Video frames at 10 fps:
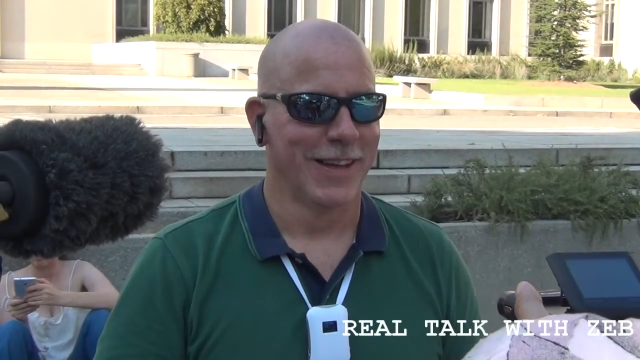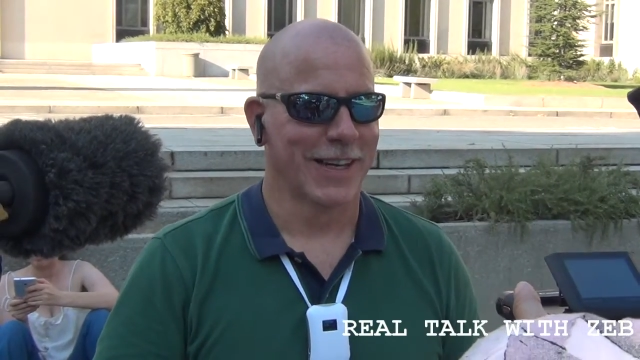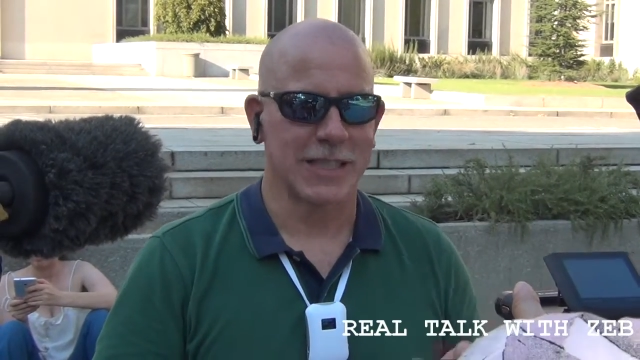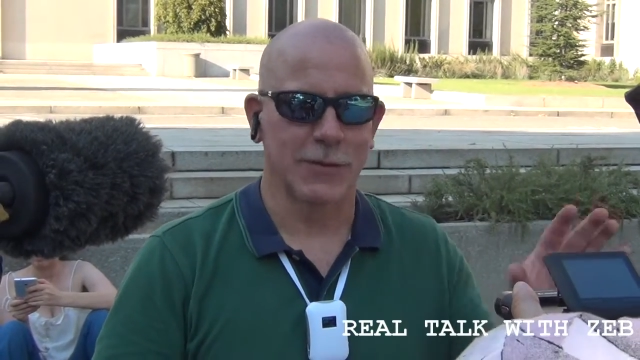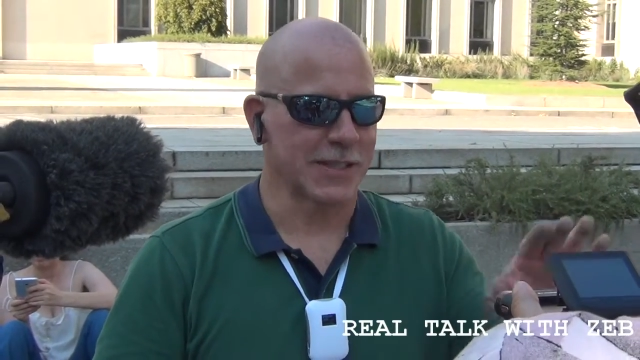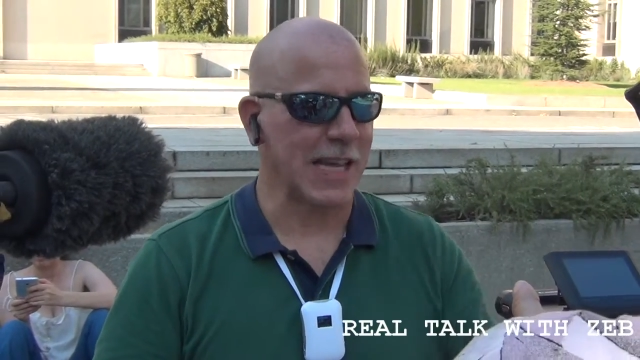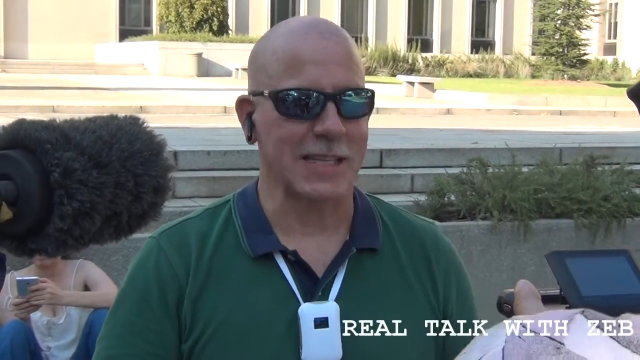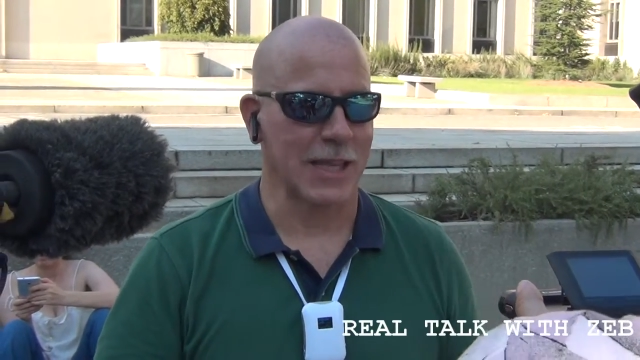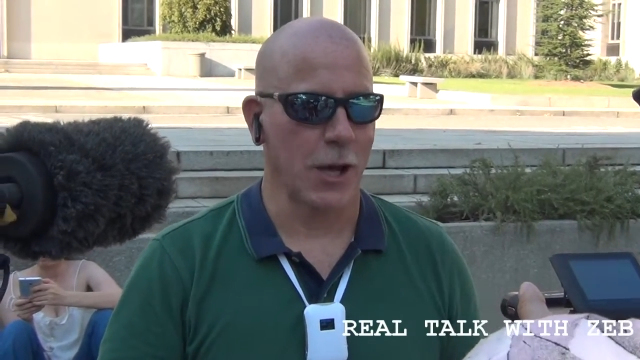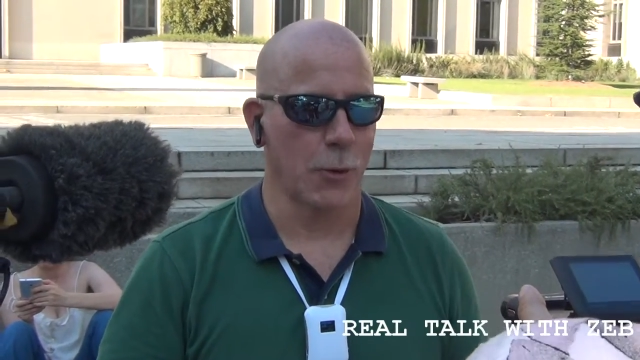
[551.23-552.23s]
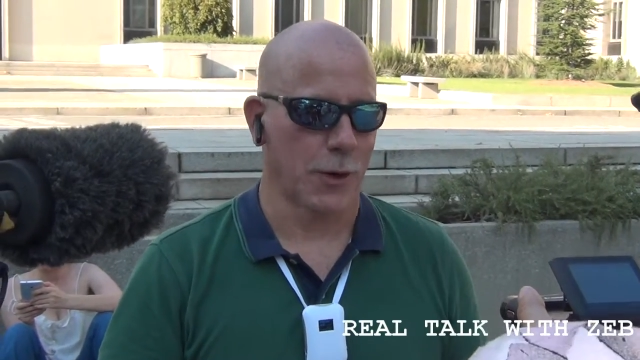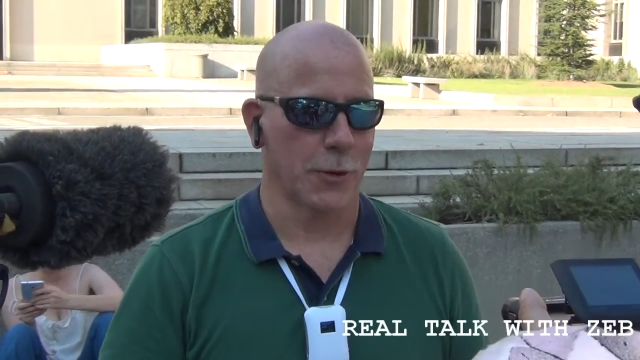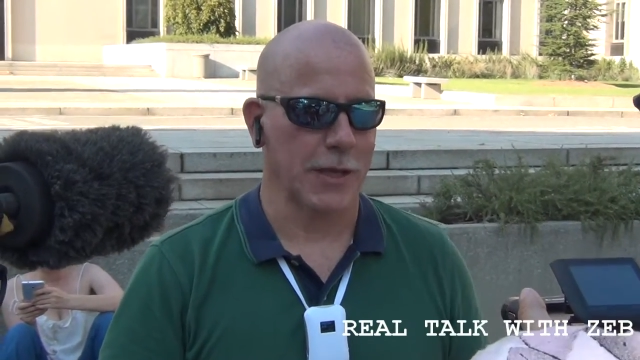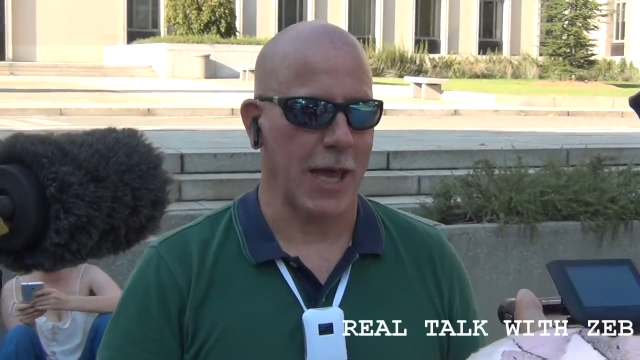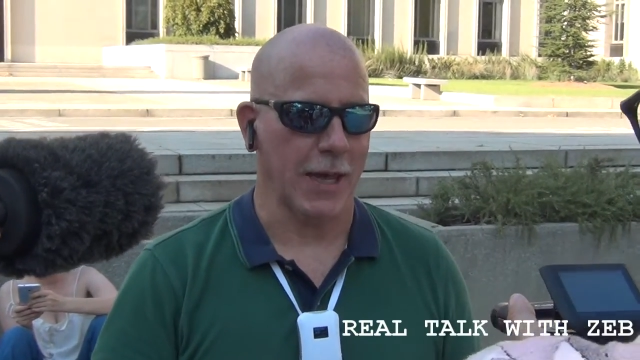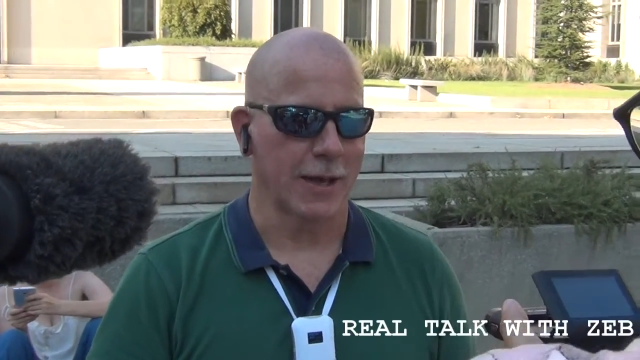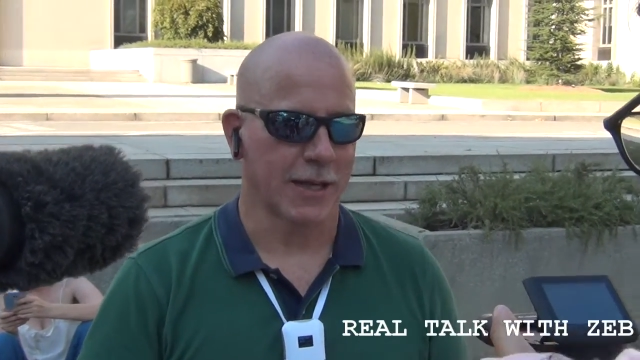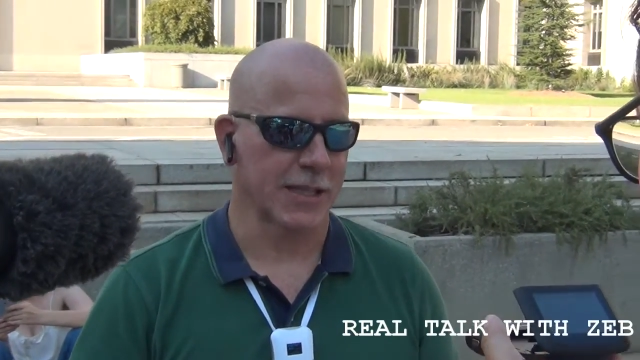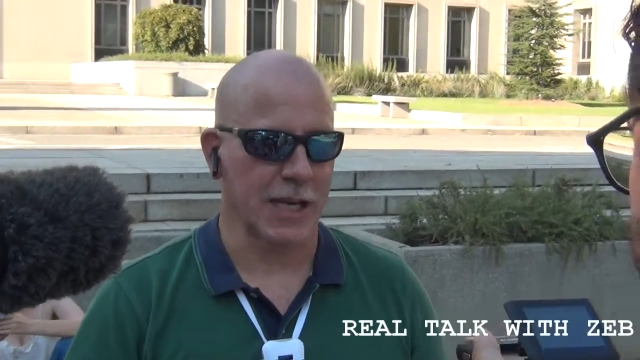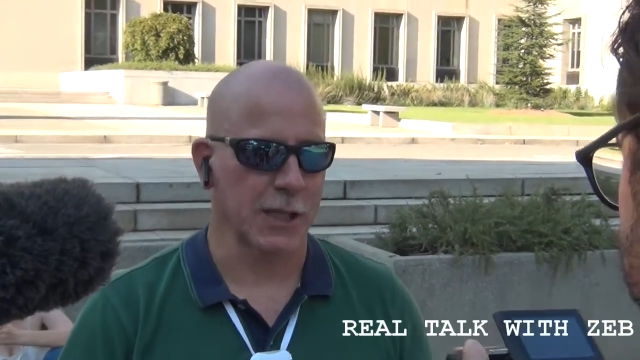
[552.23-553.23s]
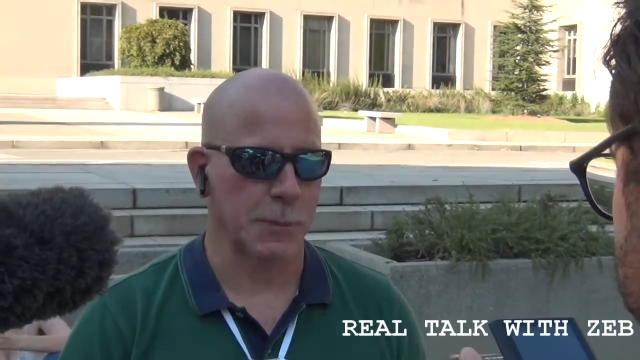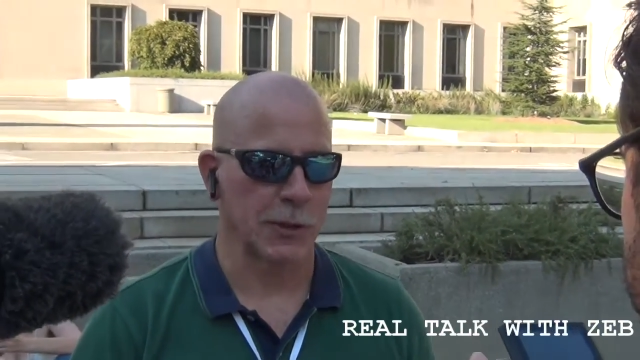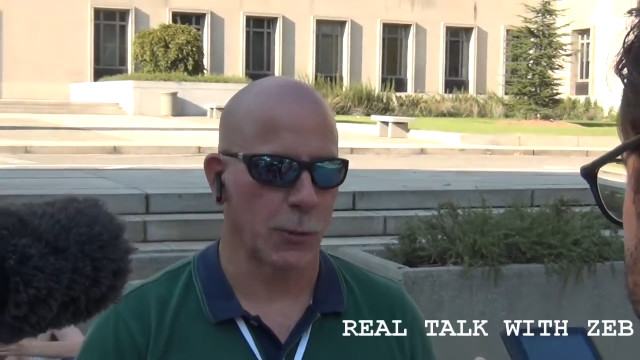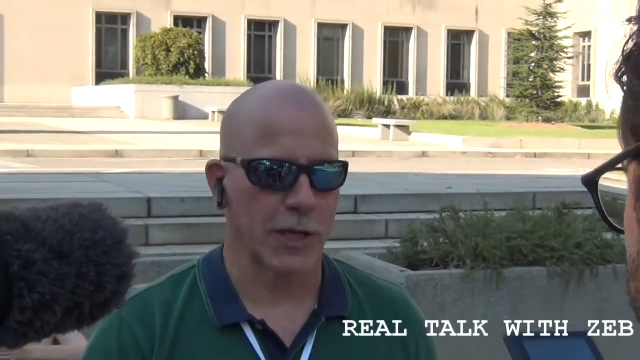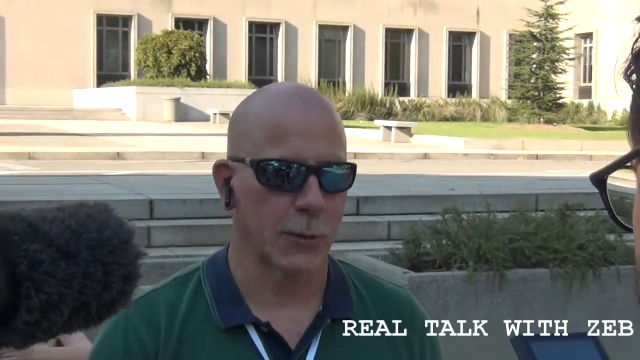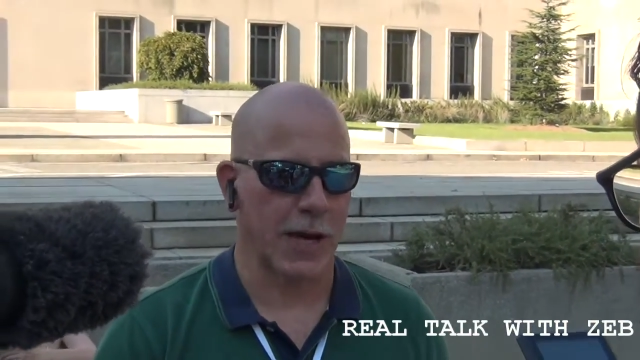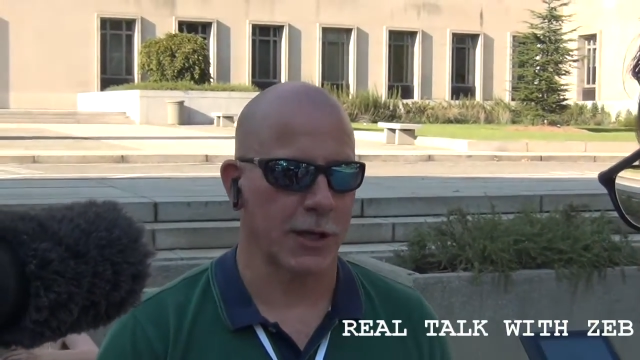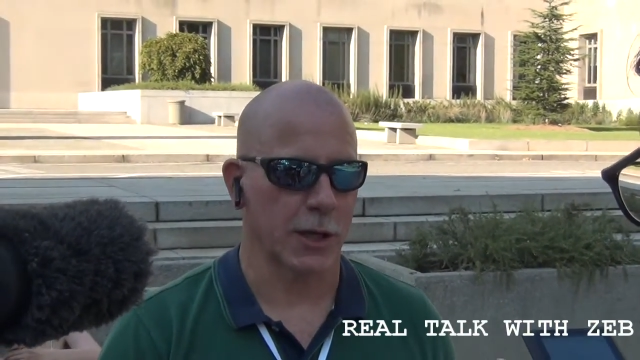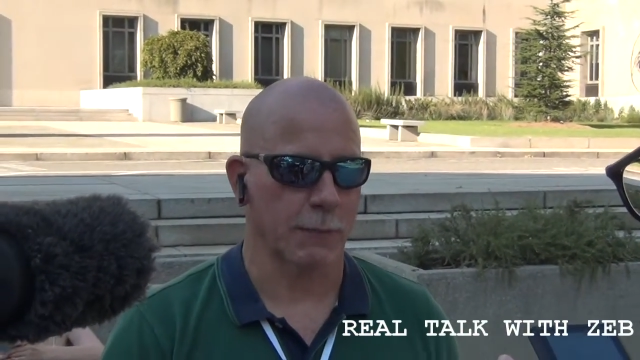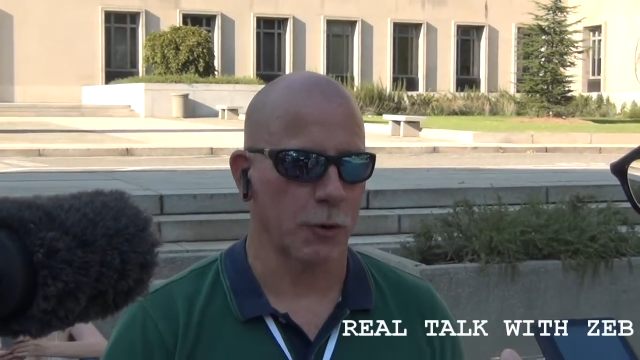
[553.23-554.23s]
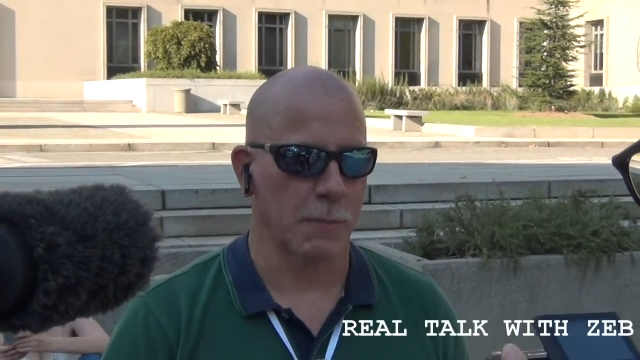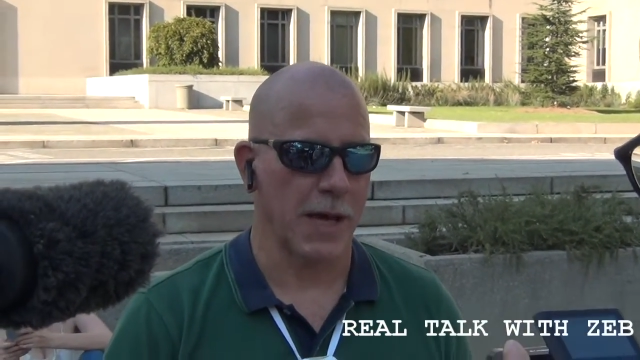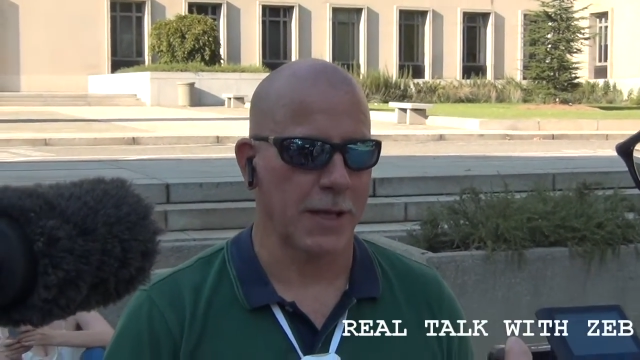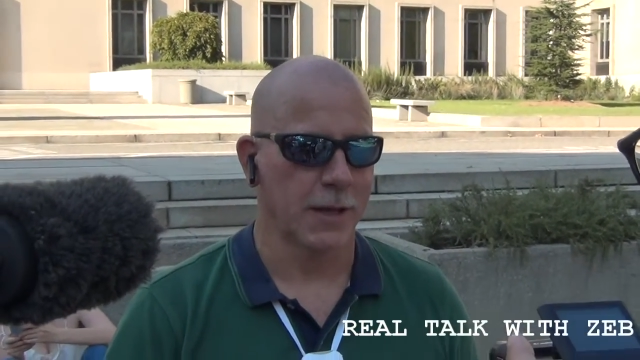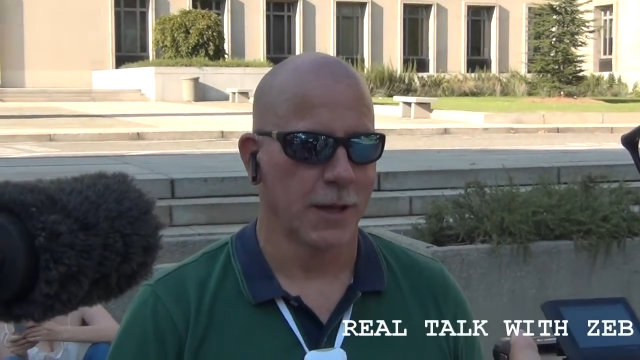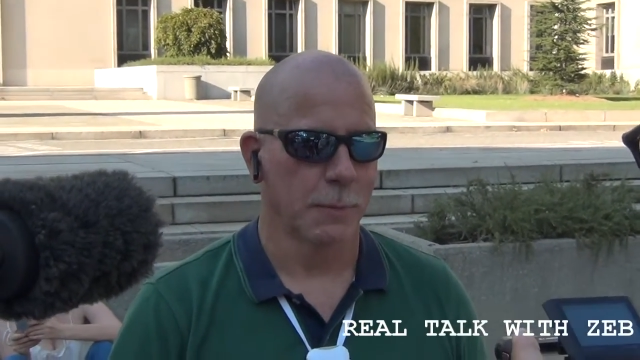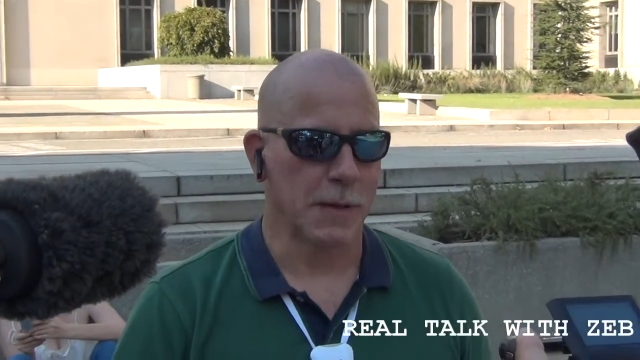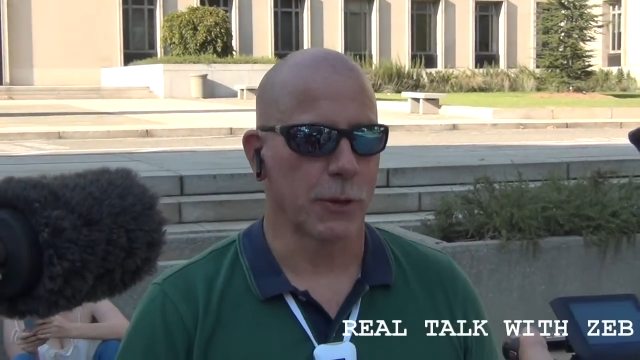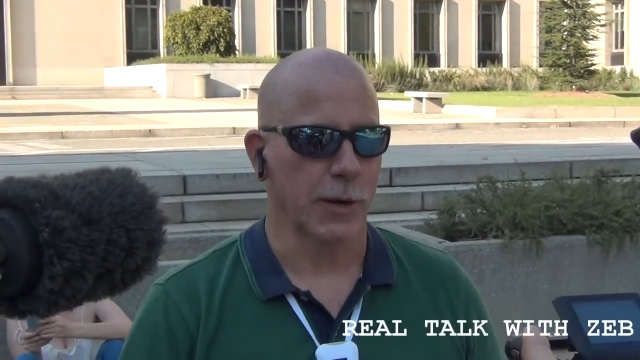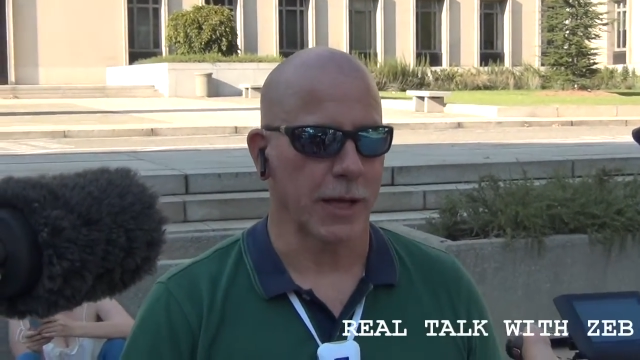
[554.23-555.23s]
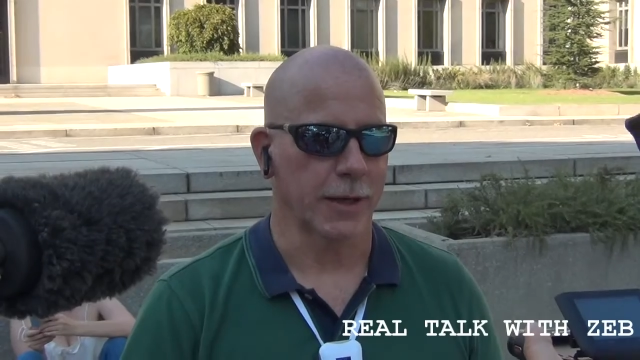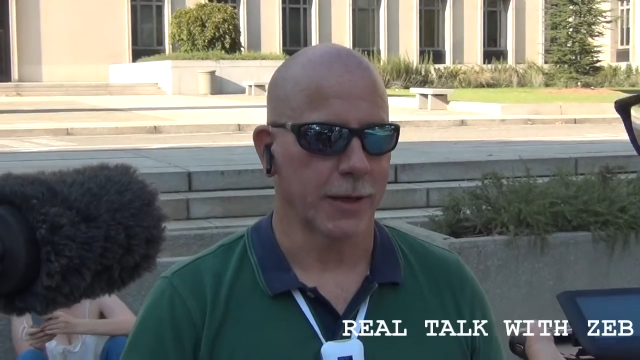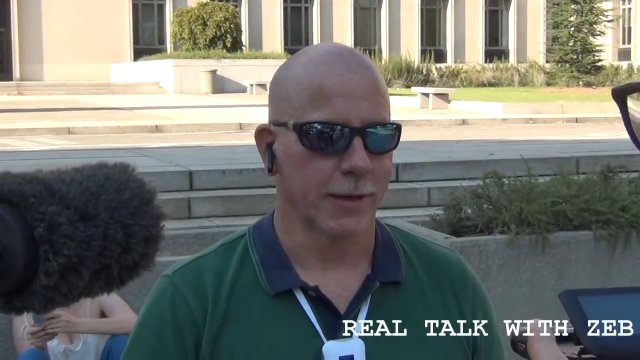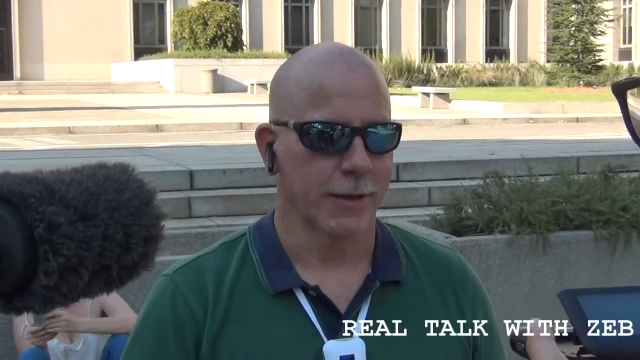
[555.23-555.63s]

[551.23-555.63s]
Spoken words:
Because if it stays low, we're okay because I got to spend $20,000 to convert my big rig,